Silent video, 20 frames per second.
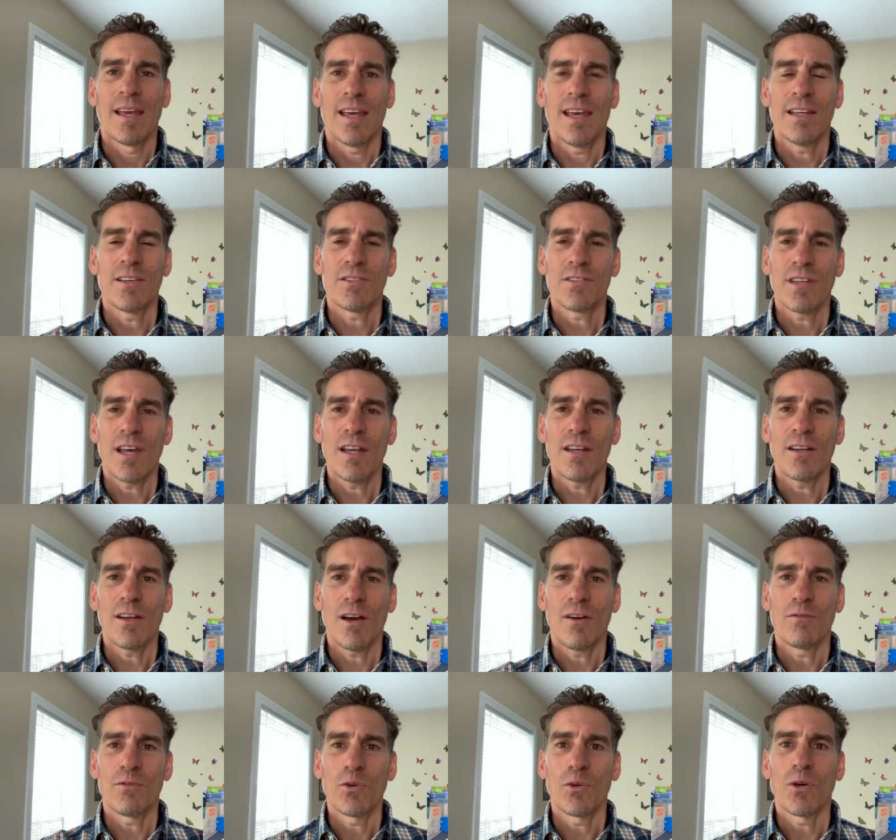Instead
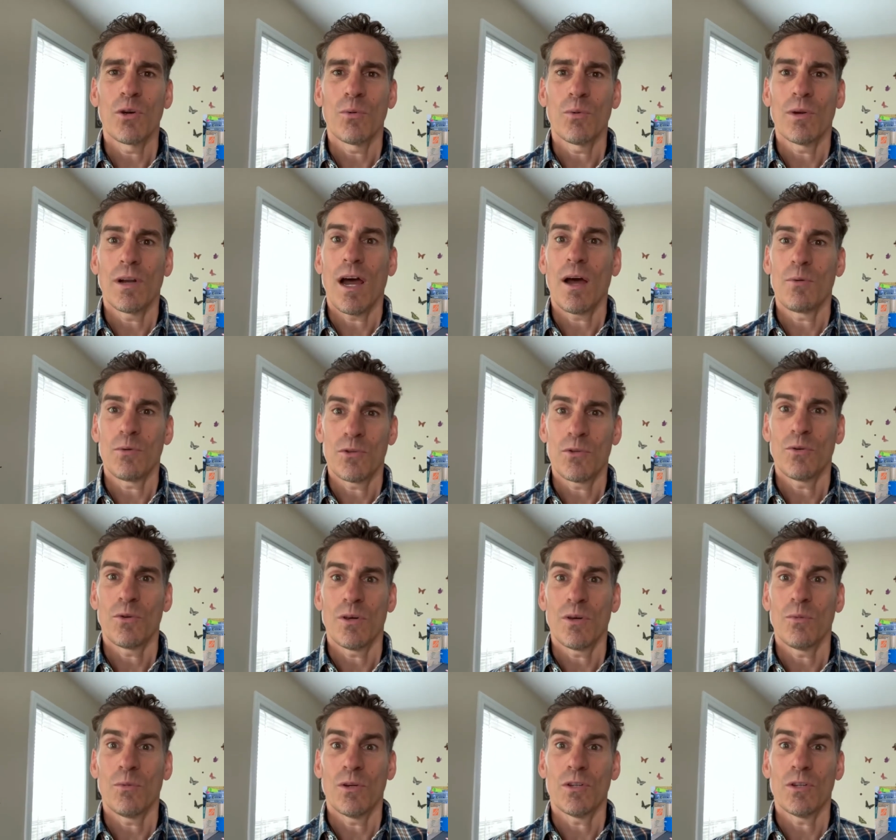of doing what I was doing,